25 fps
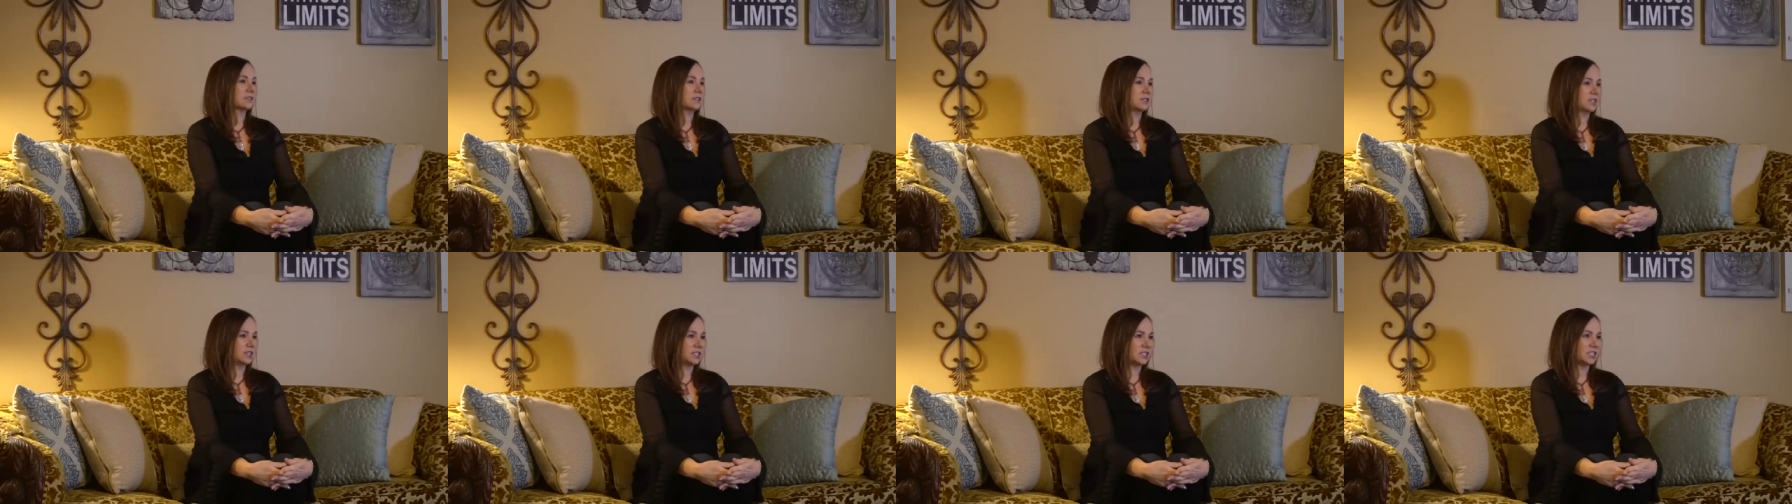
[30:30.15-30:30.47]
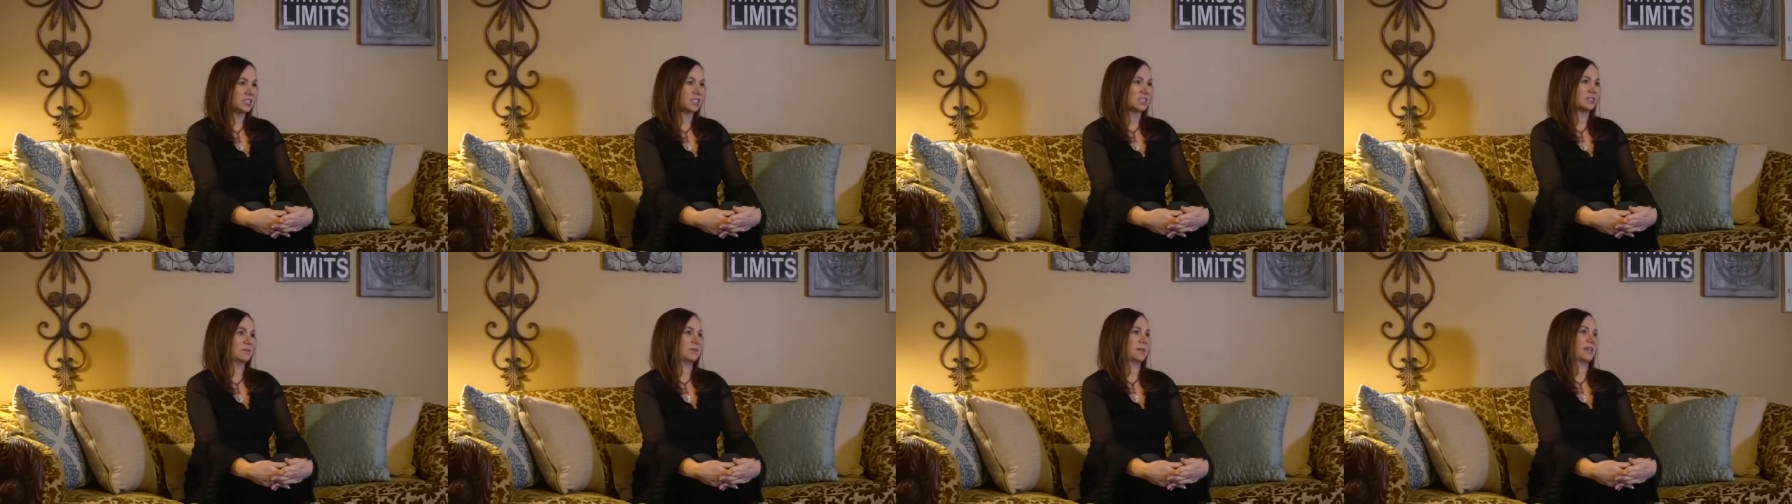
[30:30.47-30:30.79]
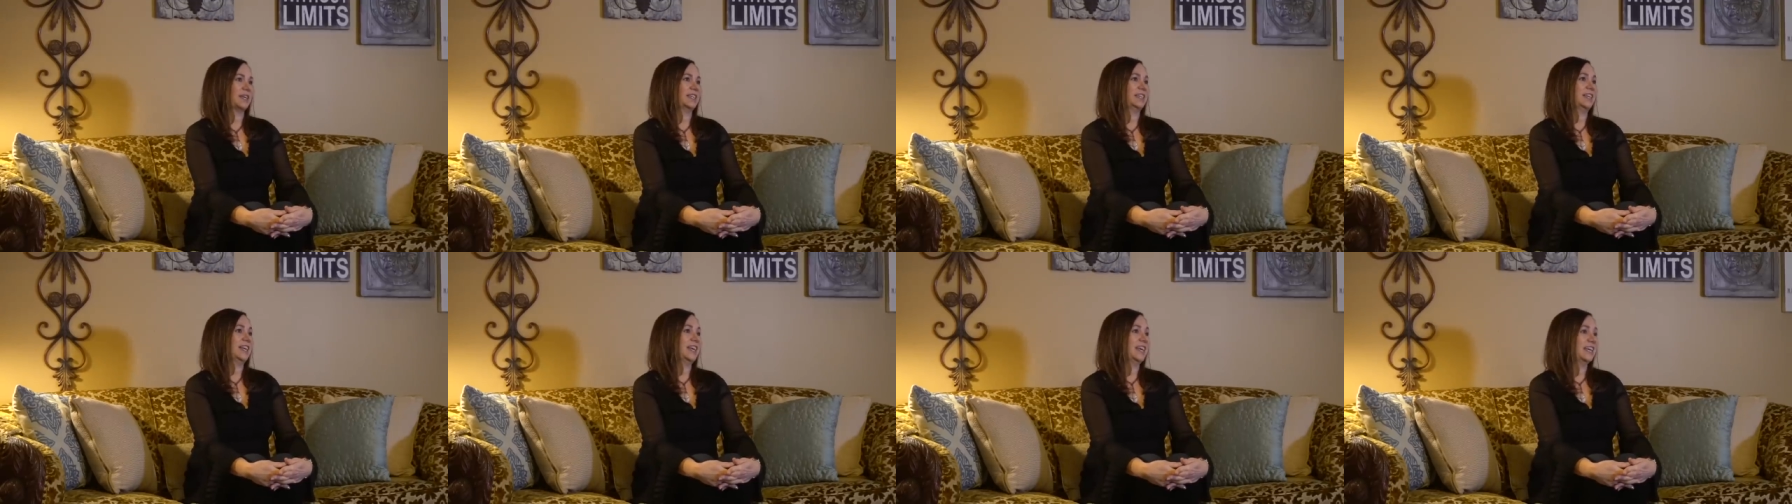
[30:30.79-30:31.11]
changing
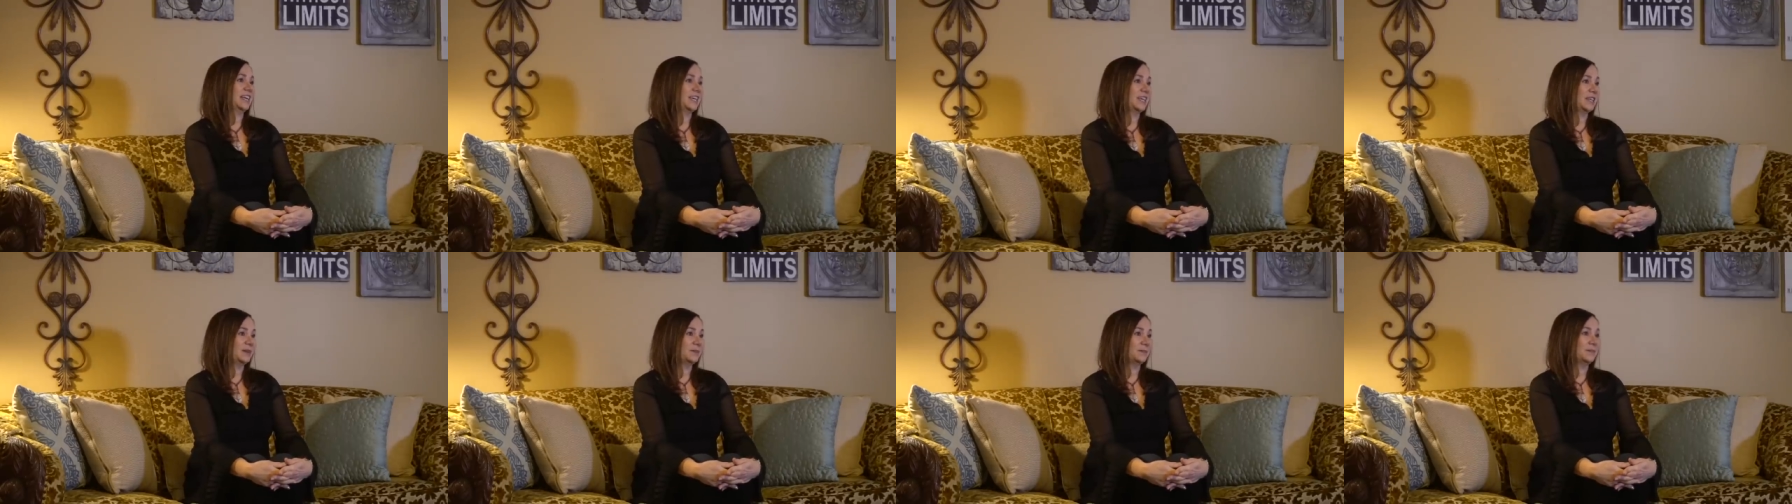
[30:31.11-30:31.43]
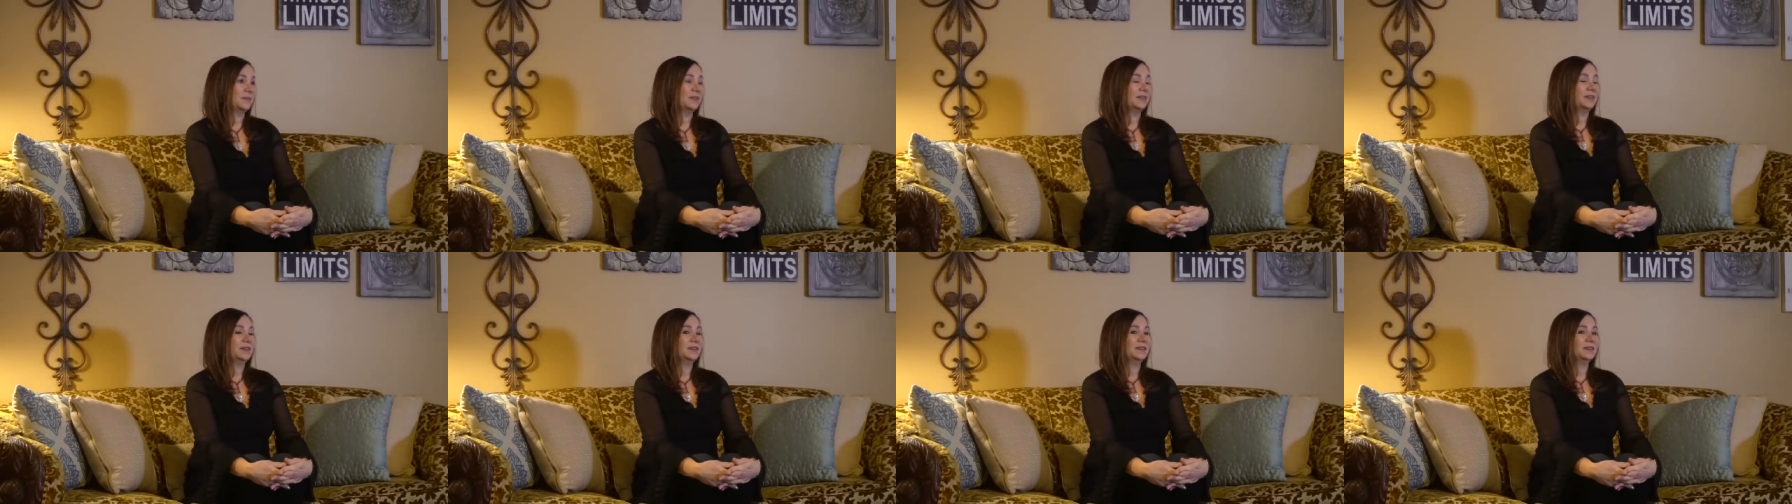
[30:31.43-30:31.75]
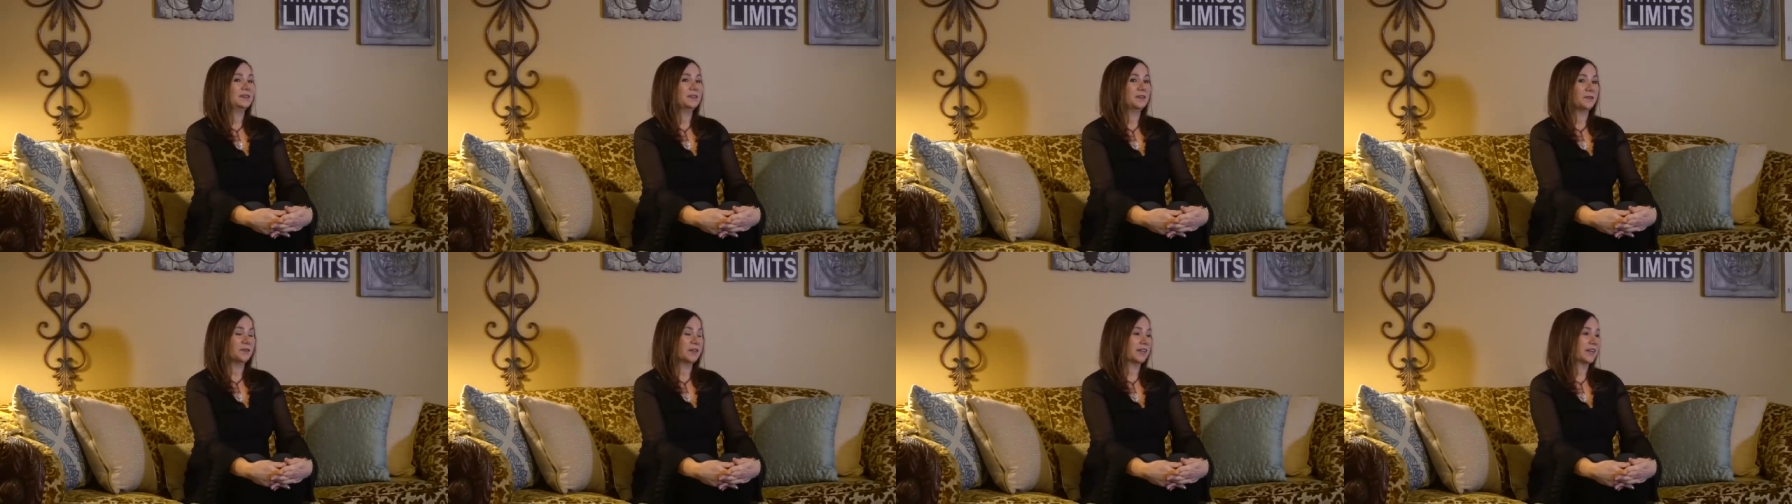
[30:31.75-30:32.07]
my name,
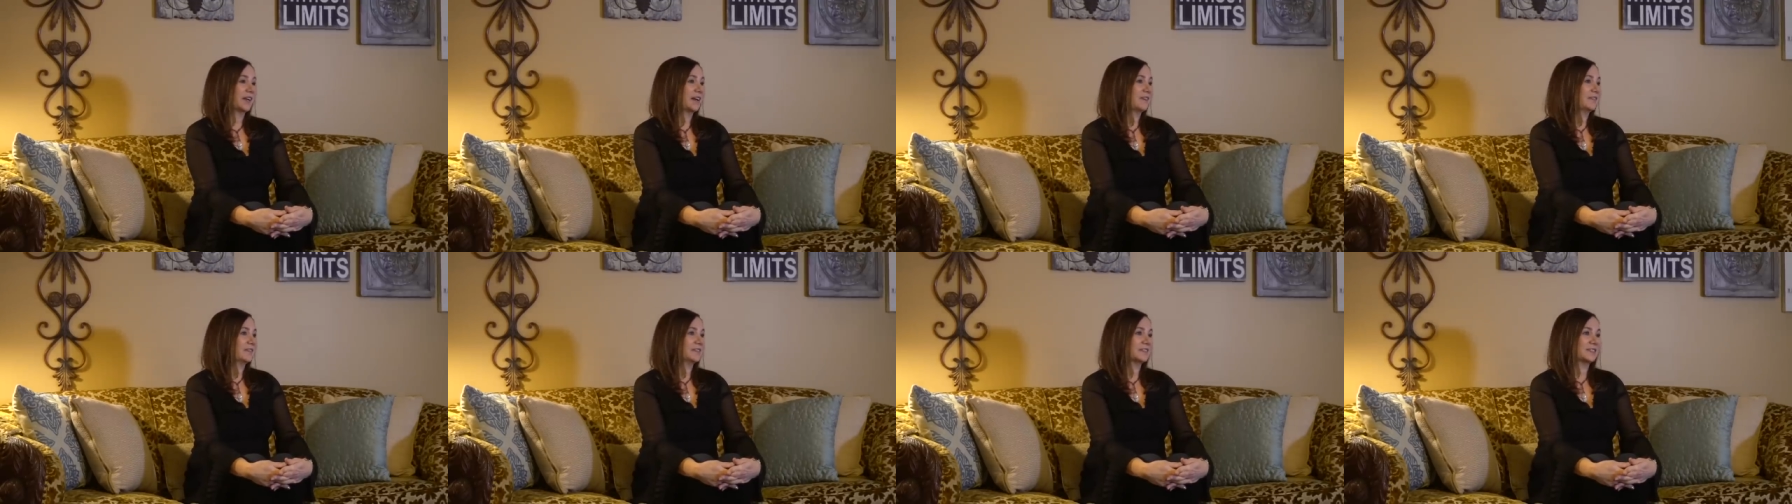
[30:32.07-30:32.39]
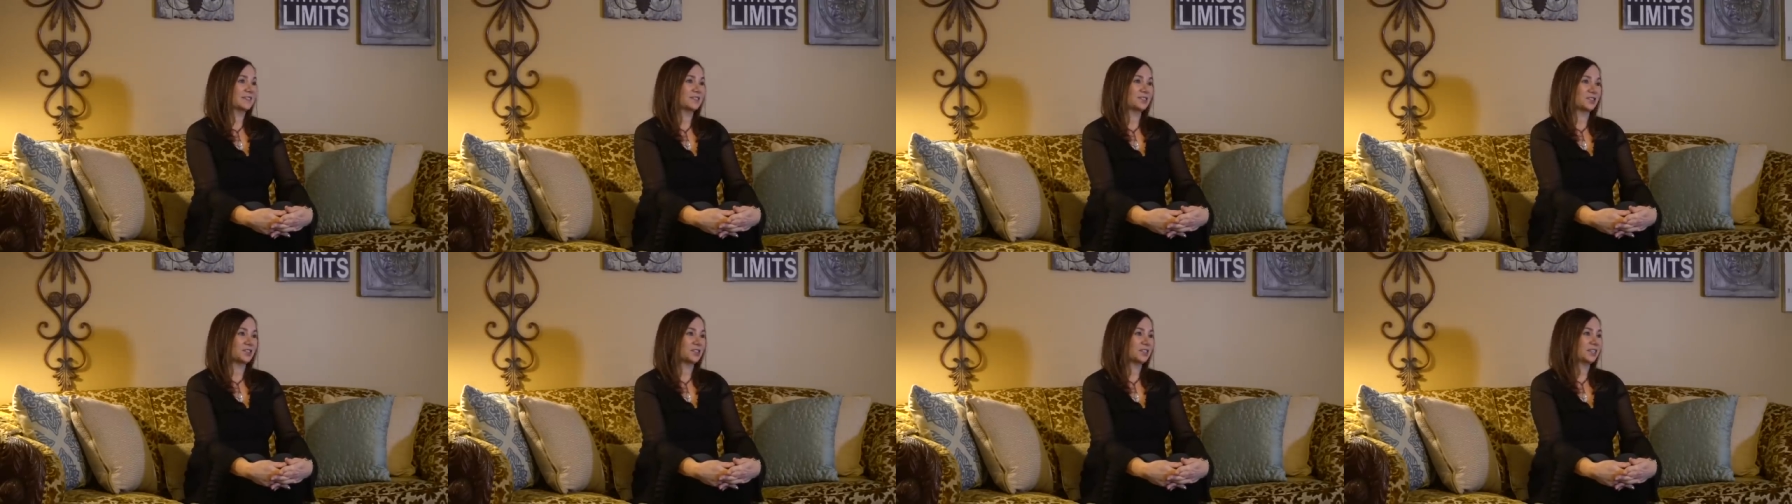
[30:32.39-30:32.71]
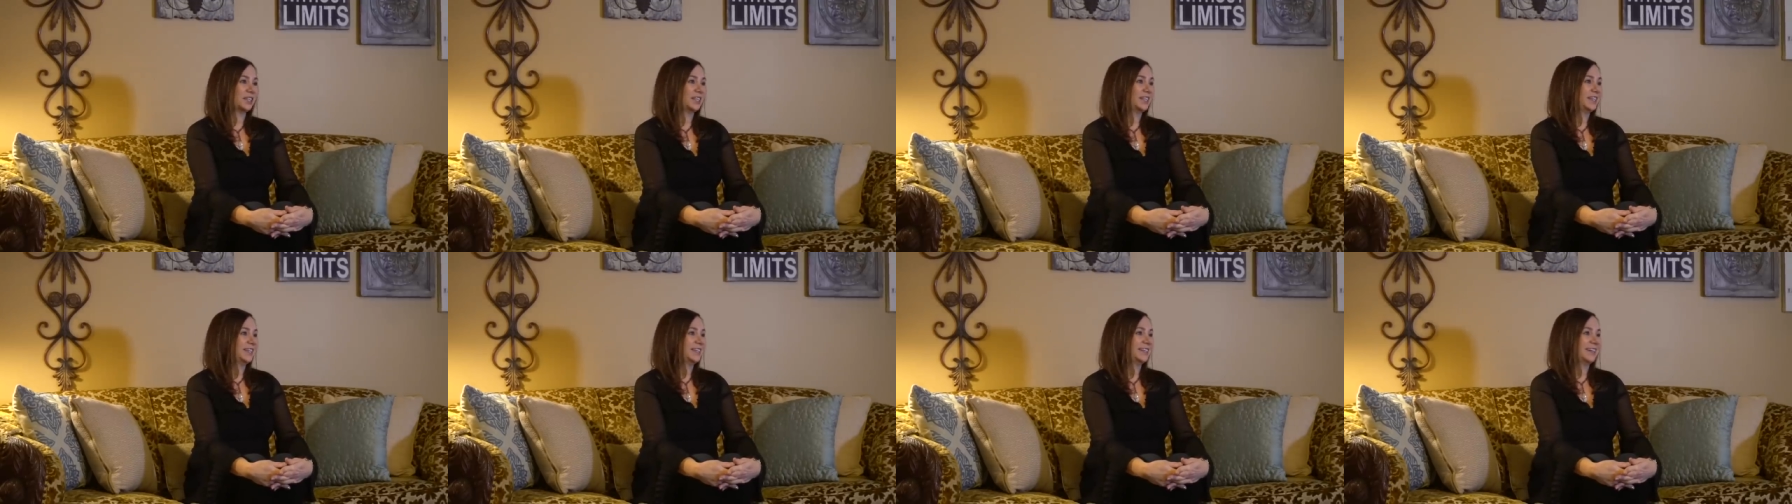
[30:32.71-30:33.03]
going on this
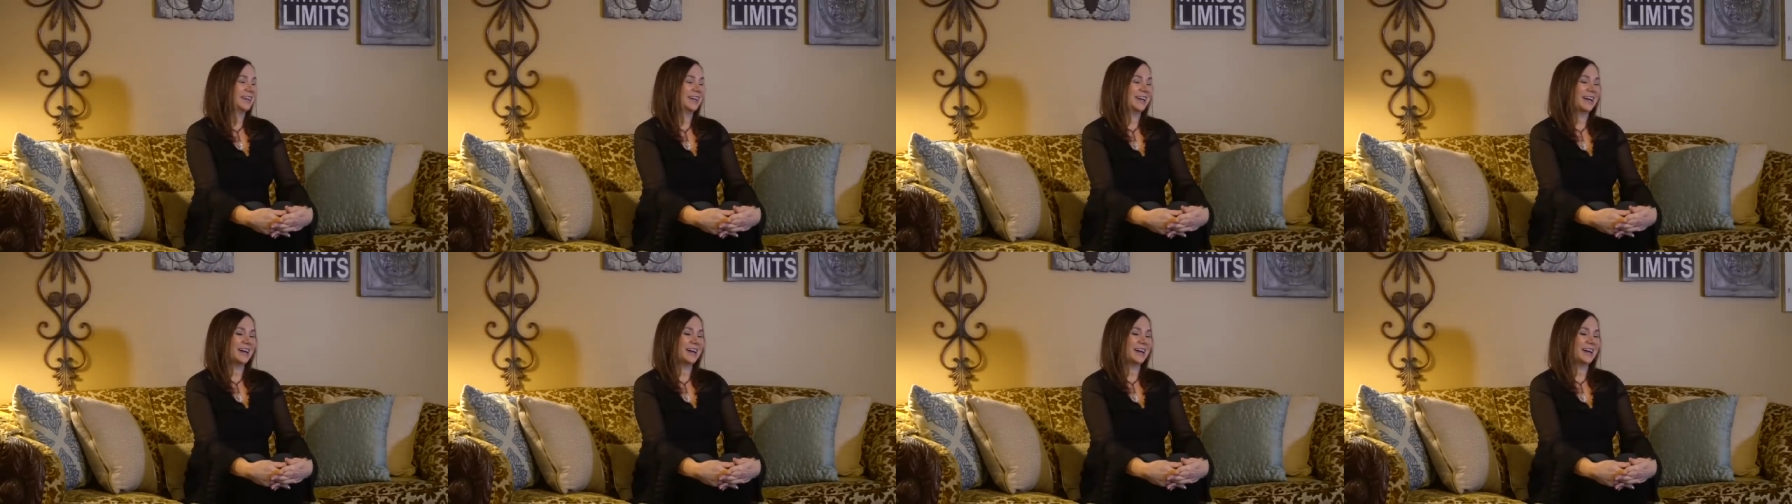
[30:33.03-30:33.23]
journey.